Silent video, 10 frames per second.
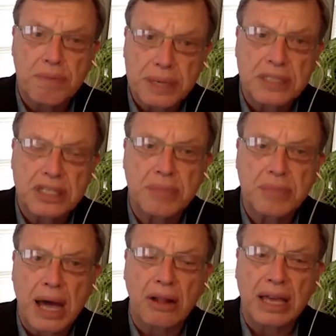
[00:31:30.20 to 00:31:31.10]
their business
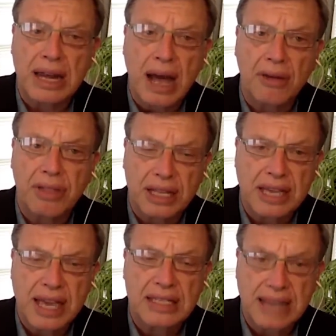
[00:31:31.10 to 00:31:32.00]
model and how they
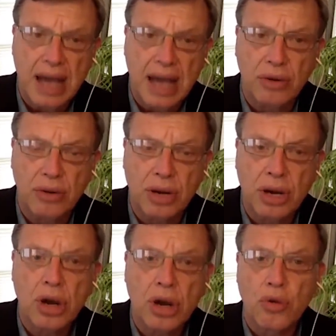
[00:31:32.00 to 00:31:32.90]
take down
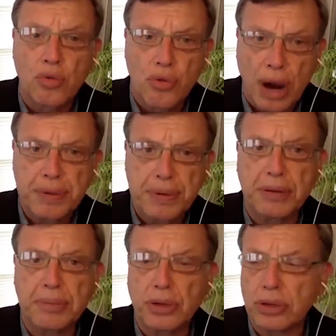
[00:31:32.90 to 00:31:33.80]

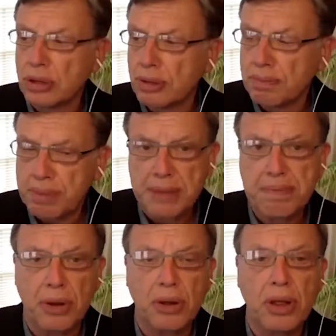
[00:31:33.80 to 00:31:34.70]
reputable
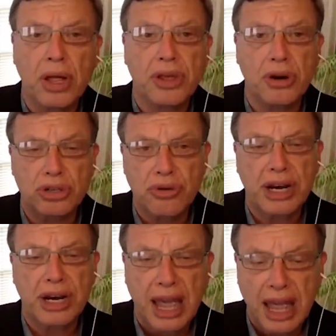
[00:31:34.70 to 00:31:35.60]
people that are
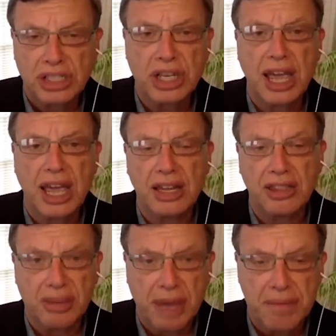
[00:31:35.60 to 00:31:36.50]
trying to educate
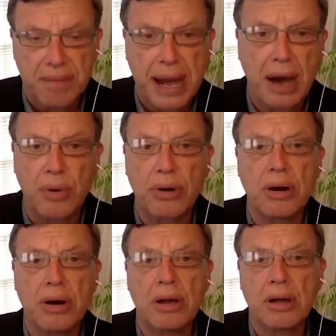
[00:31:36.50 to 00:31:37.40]
and
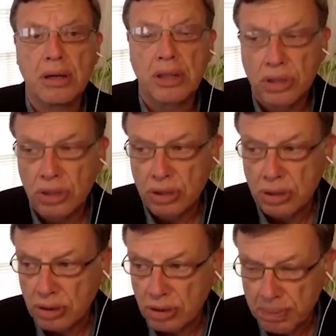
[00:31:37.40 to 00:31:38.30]
empower
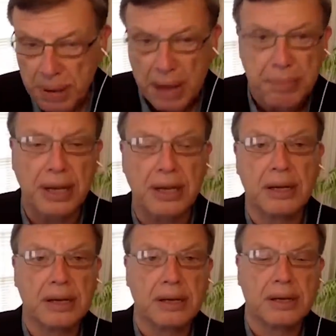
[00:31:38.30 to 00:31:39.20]
the public.